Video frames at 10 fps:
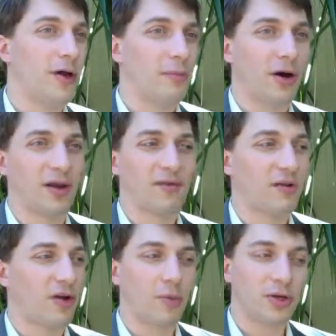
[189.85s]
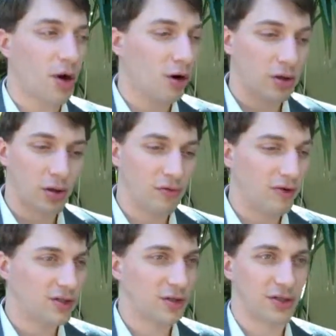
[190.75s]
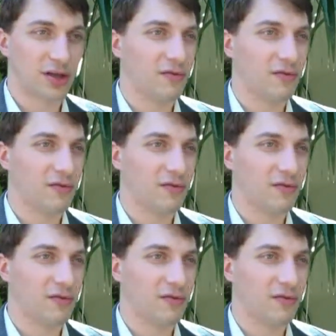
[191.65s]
But if companies aren't going to invest in this thing,